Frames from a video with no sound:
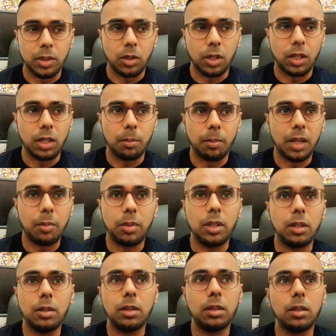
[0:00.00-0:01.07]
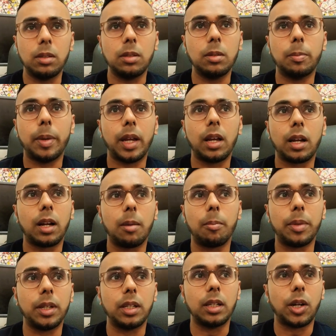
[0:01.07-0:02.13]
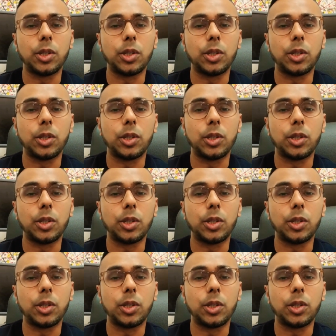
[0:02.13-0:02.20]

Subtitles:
Maybe you pay a company